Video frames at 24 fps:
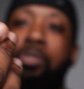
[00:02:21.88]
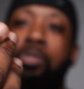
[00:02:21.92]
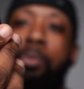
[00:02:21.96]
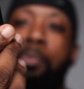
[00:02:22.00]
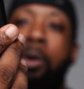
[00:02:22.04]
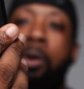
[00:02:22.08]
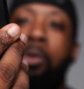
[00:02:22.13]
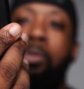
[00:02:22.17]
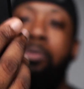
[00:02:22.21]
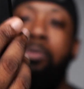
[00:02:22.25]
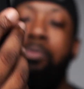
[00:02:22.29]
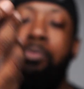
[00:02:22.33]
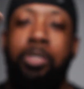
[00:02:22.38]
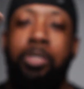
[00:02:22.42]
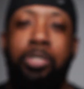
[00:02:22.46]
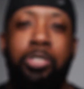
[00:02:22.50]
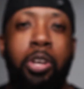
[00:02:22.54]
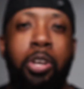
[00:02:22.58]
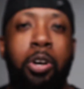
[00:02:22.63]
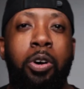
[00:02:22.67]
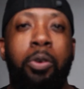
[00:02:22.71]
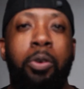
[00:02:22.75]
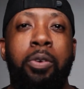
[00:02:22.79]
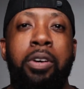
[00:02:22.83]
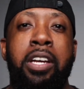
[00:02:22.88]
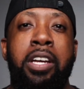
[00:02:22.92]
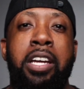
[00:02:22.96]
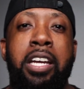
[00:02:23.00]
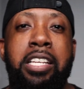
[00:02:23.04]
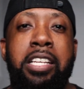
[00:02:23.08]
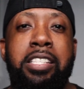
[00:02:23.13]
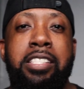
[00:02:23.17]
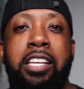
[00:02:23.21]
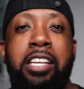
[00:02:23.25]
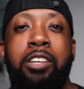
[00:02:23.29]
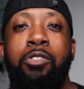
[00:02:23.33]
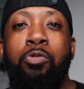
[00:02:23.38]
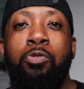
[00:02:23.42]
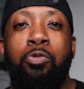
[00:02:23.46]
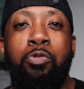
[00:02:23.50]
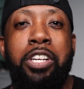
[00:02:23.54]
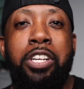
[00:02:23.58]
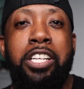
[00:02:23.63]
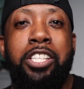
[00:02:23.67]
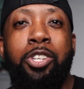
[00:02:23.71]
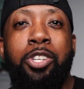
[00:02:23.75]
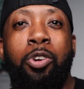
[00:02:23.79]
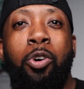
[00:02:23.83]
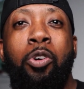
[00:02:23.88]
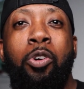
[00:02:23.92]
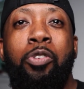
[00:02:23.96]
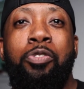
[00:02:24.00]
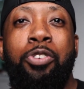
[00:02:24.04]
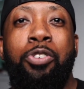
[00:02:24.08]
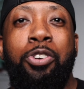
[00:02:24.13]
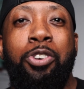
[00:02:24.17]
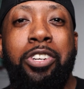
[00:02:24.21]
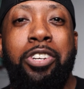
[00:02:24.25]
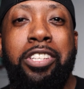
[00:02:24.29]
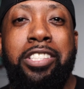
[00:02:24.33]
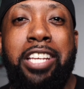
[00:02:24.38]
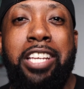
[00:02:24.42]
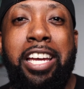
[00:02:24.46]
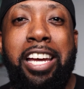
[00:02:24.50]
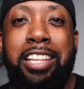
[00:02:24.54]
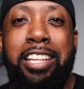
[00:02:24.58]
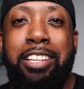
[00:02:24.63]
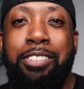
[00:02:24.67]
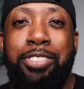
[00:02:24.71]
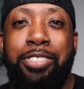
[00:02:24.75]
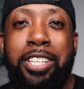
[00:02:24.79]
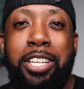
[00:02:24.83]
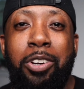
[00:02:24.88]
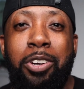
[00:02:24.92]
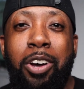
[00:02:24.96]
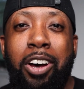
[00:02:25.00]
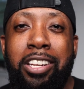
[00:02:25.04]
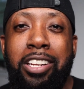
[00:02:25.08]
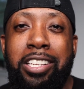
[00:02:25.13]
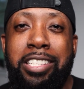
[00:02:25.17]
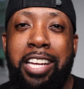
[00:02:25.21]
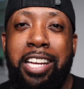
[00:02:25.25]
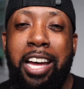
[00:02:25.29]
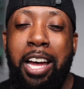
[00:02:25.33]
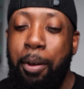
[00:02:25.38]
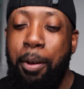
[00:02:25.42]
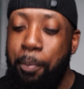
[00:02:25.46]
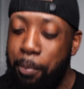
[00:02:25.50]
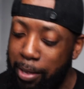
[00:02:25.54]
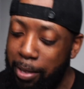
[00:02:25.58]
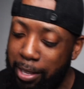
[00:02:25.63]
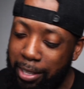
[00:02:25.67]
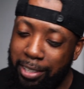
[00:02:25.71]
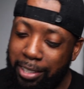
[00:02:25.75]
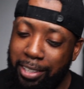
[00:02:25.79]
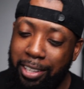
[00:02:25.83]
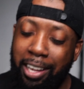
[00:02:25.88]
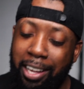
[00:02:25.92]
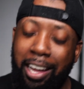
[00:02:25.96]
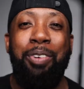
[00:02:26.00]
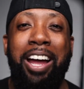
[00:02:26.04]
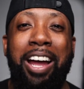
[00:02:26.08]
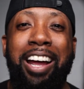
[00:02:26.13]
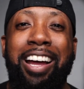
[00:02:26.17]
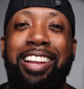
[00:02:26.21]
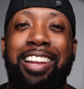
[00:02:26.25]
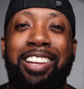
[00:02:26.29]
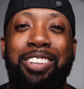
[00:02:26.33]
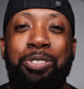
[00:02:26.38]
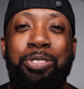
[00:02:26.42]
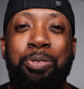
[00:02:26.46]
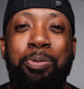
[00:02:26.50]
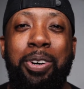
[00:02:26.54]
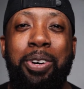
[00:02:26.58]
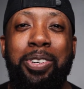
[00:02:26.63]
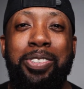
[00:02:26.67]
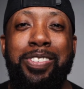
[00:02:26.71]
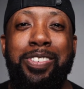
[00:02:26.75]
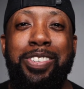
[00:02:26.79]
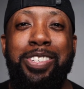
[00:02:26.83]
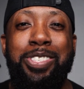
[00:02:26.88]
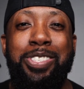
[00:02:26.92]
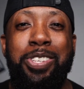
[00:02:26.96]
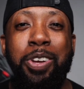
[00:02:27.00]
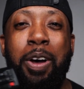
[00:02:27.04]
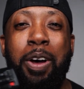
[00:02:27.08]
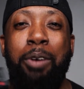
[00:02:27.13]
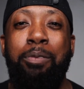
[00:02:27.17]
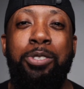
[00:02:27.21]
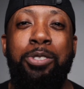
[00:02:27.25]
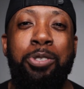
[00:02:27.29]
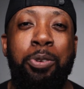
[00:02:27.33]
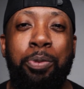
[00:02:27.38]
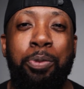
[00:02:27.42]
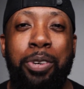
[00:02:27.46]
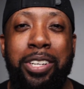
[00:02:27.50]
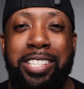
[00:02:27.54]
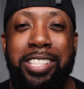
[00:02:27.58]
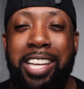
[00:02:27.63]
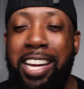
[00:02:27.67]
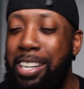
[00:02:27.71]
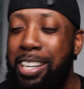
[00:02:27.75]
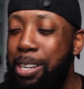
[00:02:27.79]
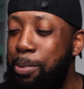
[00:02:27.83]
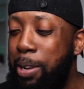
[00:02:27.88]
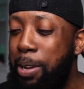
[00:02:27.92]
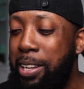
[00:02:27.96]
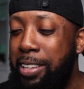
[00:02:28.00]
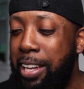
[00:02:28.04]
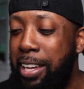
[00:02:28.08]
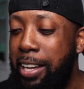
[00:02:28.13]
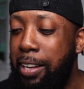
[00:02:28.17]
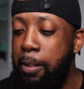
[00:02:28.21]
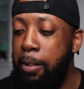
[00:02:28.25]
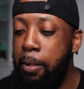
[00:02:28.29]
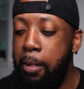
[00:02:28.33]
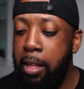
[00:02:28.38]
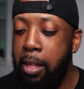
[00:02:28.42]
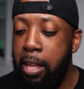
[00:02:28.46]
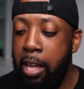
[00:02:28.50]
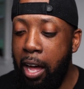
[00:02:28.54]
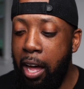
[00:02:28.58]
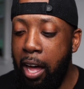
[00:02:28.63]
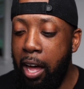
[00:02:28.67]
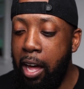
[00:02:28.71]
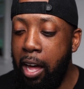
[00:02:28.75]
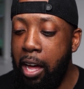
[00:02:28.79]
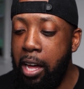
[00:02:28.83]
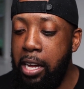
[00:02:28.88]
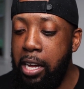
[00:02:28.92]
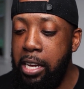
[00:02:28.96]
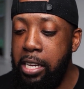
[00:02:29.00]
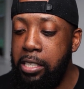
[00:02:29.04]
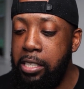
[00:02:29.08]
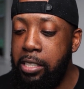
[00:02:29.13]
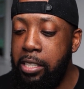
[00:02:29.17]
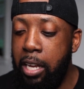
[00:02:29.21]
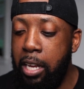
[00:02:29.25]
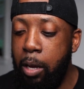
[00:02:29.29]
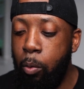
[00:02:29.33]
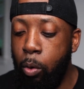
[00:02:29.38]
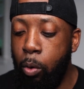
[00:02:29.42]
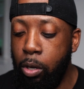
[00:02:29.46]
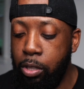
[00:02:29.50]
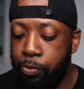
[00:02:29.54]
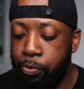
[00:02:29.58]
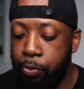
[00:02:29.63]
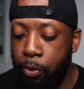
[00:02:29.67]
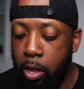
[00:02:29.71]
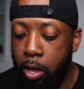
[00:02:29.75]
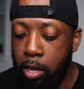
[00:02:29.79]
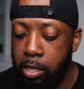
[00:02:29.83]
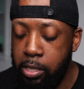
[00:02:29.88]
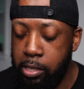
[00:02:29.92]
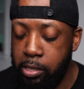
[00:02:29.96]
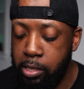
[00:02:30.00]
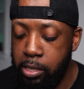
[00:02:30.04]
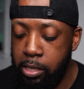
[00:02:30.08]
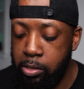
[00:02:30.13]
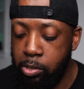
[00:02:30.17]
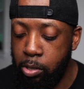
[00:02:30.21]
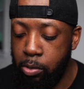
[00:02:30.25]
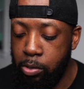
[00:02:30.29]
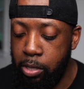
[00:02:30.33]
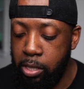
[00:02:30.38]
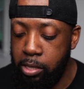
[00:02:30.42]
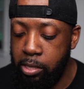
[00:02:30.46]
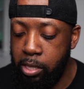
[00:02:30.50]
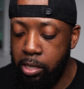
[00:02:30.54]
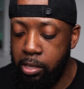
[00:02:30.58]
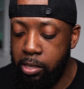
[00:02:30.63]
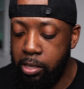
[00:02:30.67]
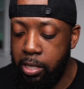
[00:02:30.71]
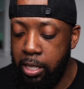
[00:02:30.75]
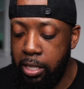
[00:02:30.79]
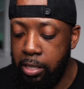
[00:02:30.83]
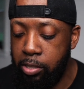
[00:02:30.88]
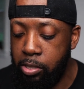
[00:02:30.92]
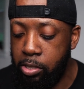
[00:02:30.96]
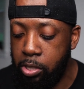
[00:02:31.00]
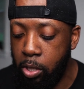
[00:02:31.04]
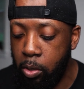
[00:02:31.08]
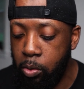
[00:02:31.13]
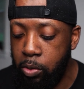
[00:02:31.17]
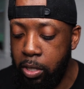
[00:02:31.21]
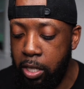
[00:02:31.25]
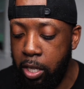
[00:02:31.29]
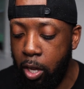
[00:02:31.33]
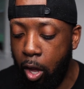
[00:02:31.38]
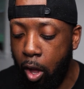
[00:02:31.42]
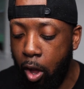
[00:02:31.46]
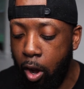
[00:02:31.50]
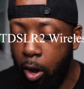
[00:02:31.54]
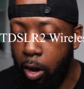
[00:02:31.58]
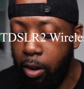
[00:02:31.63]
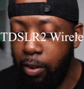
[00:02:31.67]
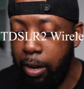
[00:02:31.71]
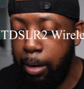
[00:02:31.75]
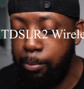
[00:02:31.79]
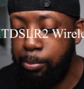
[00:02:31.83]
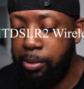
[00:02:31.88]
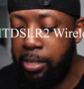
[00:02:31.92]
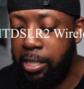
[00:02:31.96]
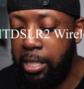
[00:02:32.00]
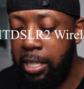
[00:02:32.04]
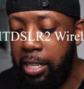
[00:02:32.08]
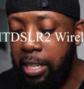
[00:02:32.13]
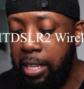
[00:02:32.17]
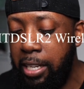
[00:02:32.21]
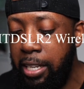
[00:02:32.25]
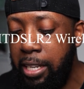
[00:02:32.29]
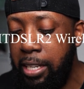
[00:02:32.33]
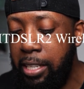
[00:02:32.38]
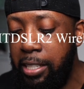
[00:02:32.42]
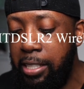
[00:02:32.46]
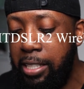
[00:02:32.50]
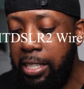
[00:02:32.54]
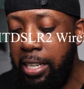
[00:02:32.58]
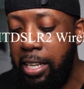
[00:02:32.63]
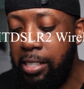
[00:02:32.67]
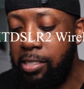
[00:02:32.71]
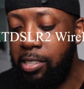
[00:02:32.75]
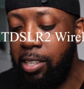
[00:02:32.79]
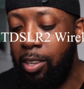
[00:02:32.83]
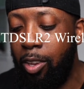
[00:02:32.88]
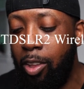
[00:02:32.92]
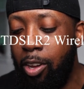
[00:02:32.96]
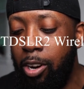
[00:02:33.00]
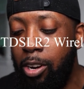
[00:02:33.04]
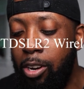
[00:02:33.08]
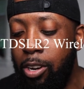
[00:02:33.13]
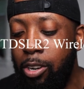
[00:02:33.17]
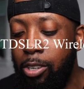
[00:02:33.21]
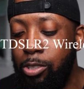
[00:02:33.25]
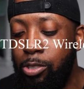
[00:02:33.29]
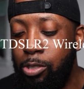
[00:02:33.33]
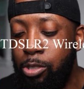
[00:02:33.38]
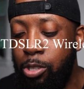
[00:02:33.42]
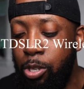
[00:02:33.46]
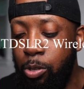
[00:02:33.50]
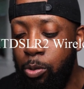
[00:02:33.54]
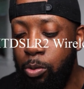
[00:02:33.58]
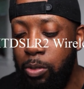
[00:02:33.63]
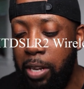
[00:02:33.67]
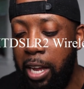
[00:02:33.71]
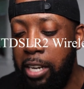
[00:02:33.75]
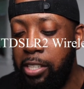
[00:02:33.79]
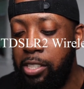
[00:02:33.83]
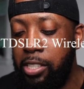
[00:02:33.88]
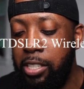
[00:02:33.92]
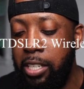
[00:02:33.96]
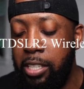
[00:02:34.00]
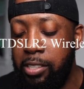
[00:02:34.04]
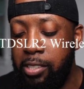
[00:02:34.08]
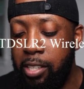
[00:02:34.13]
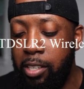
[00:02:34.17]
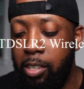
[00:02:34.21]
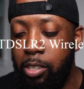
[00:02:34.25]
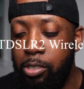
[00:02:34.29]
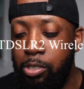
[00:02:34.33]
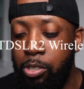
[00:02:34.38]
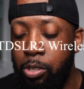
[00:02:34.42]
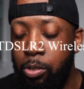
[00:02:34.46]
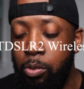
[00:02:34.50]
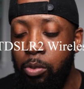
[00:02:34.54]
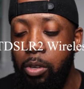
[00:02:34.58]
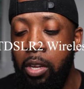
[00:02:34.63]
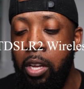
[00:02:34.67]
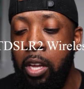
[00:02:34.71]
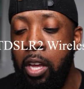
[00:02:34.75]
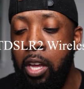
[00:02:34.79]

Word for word: remote. So instead of reaching over to end the video all the time, I got a little remote. So I'm super excited about that. Uh, it, it works flawlessly. So this is the Sony RMT DSLR2, DSLR2.